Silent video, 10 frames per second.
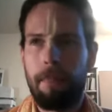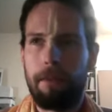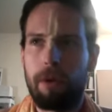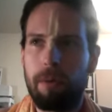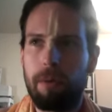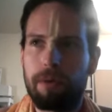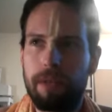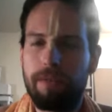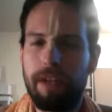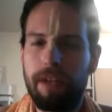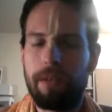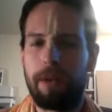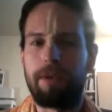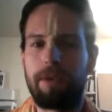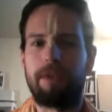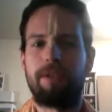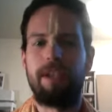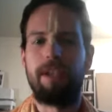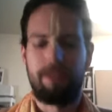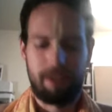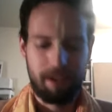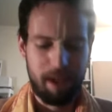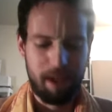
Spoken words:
But what's really funny about this is